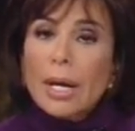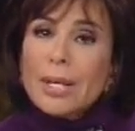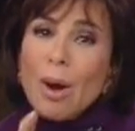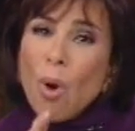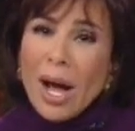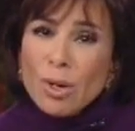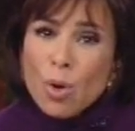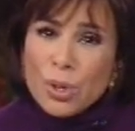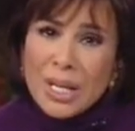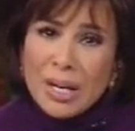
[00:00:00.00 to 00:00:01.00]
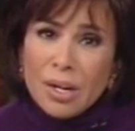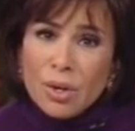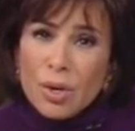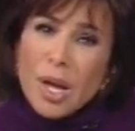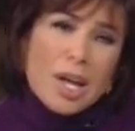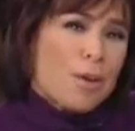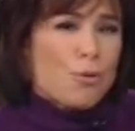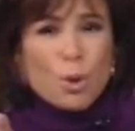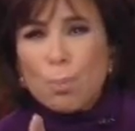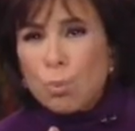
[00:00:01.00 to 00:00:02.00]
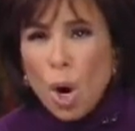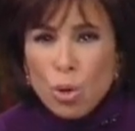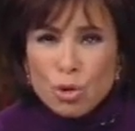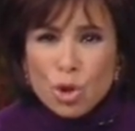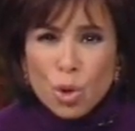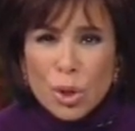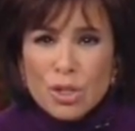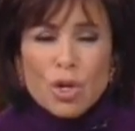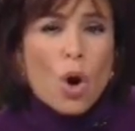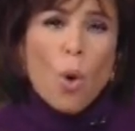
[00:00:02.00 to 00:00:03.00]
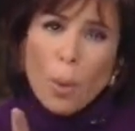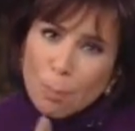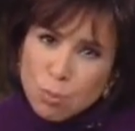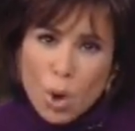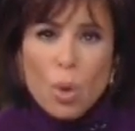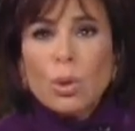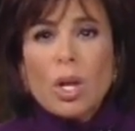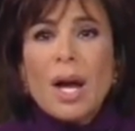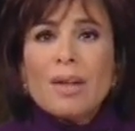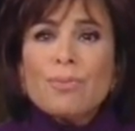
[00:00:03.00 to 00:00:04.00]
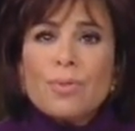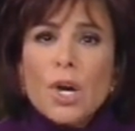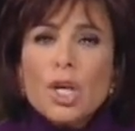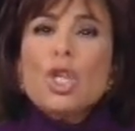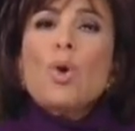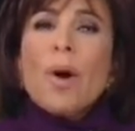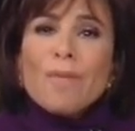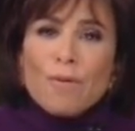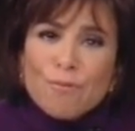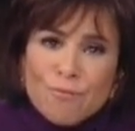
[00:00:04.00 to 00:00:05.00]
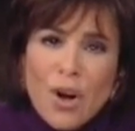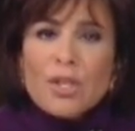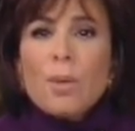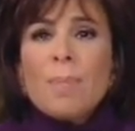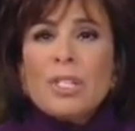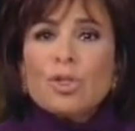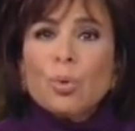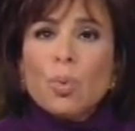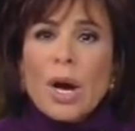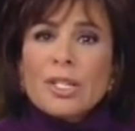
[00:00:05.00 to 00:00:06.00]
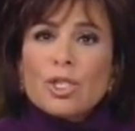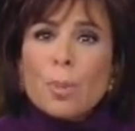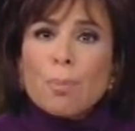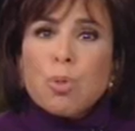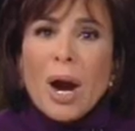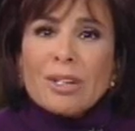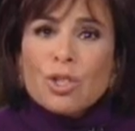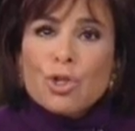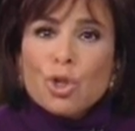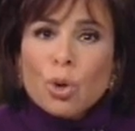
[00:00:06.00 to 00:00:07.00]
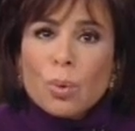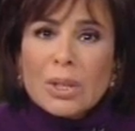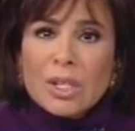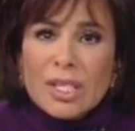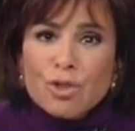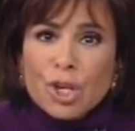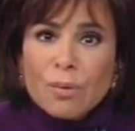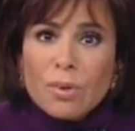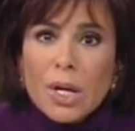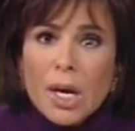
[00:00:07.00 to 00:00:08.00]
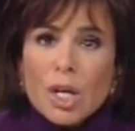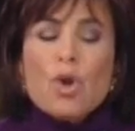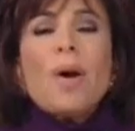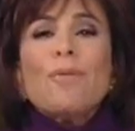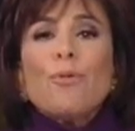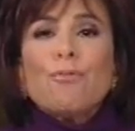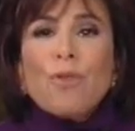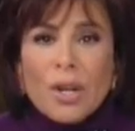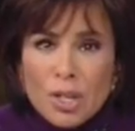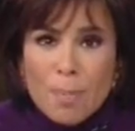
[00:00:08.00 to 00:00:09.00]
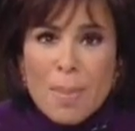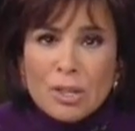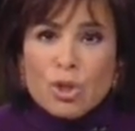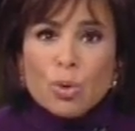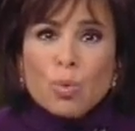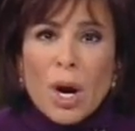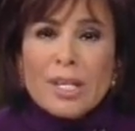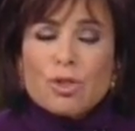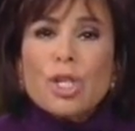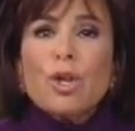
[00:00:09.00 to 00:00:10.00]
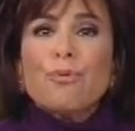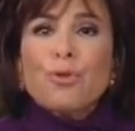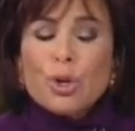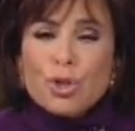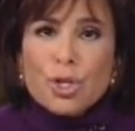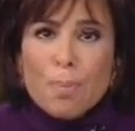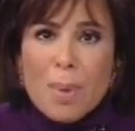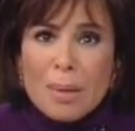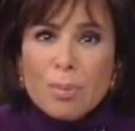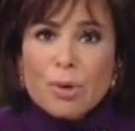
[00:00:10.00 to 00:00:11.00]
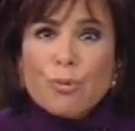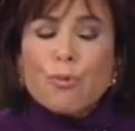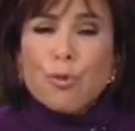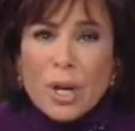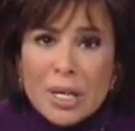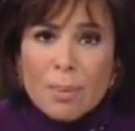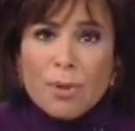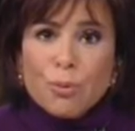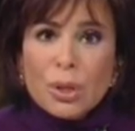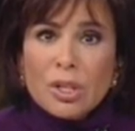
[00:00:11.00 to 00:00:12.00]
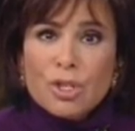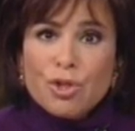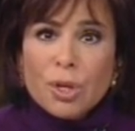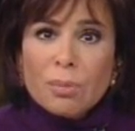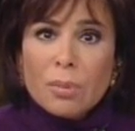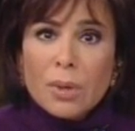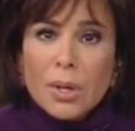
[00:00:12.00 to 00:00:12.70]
Now, I don't care if you're pro-choice or pro-life. You have a fundamental right to practice your religion. You have a fundamental right to the First Amendment, freedom of religion.